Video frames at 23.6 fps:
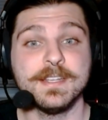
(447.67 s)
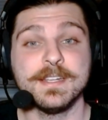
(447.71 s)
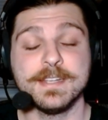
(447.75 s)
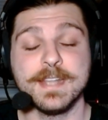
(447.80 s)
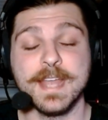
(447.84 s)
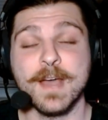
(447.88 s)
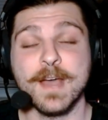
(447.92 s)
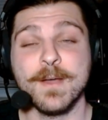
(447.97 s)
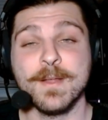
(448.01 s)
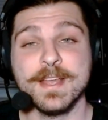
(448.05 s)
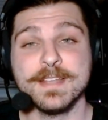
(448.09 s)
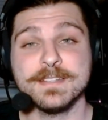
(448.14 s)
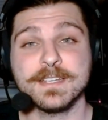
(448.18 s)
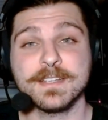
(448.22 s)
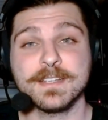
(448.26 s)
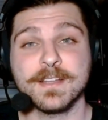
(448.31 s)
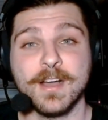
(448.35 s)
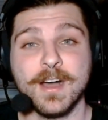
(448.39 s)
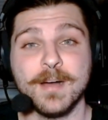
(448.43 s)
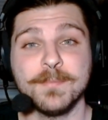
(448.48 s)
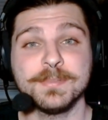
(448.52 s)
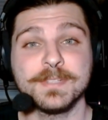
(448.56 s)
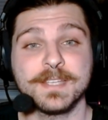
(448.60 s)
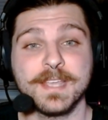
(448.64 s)
Now it has a
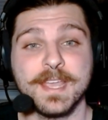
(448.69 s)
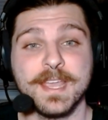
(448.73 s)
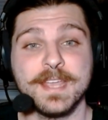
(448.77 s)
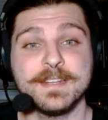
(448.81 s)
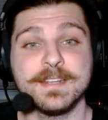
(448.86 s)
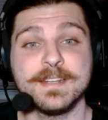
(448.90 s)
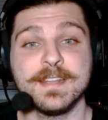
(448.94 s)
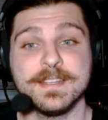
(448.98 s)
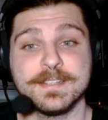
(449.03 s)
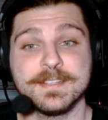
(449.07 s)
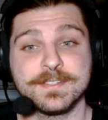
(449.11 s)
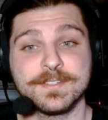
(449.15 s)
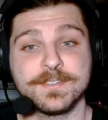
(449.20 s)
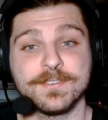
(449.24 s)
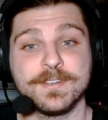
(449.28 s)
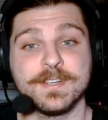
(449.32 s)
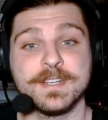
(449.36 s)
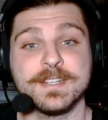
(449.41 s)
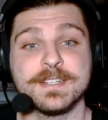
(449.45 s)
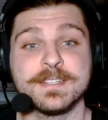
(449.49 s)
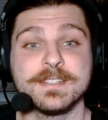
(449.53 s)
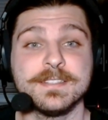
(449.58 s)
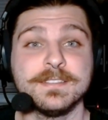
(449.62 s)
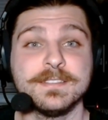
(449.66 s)
complicated history
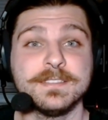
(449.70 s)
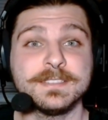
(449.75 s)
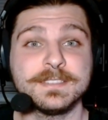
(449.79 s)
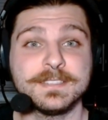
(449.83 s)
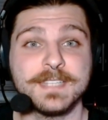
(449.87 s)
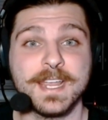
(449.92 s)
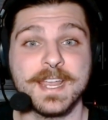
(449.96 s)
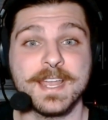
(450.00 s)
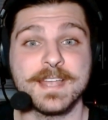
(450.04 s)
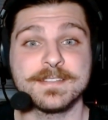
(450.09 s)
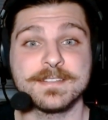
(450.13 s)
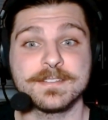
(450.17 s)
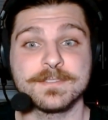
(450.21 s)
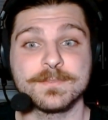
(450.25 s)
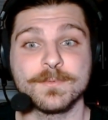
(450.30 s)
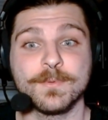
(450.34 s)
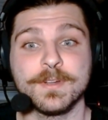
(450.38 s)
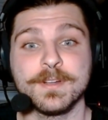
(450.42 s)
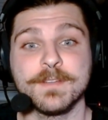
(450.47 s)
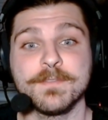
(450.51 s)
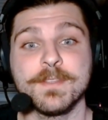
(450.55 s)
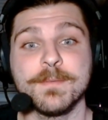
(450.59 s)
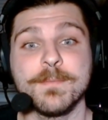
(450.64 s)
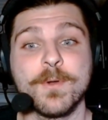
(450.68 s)
and still stands as
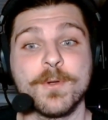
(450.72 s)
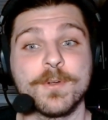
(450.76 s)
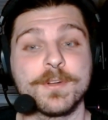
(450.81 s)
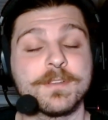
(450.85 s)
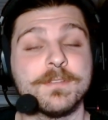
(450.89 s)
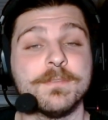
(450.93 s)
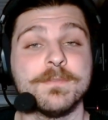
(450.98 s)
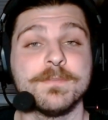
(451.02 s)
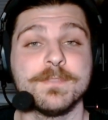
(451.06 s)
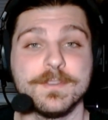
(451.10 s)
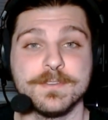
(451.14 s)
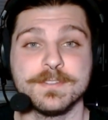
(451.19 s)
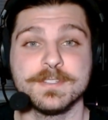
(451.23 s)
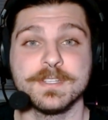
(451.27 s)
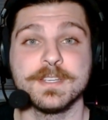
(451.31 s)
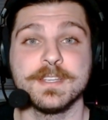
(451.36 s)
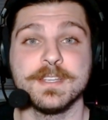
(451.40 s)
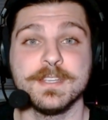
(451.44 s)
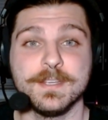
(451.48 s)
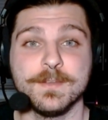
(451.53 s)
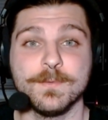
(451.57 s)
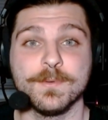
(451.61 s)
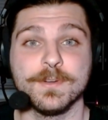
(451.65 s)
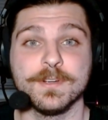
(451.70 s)
one of the more confusing
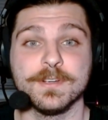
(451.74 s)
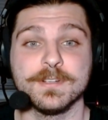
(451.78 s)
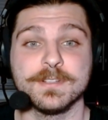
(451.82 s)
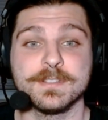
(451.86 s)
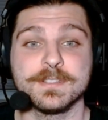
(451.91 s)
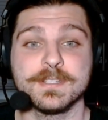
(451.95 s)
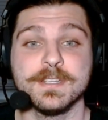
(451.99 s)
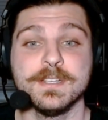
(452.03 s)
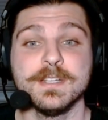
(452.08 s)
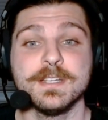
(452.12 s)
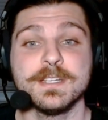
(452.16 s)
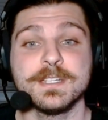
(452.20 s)
keywords,